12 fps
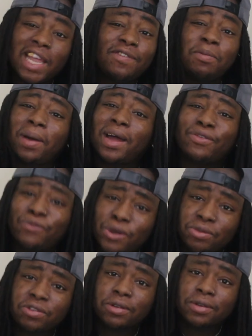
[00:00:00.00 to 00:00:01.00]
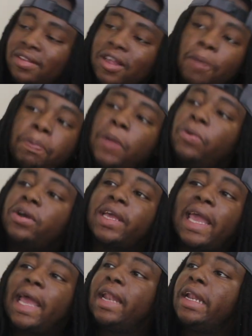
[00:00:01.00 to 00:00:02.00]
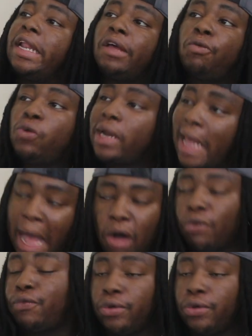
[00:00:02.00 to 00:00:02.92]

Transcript: Living by the filter. Some people can't live without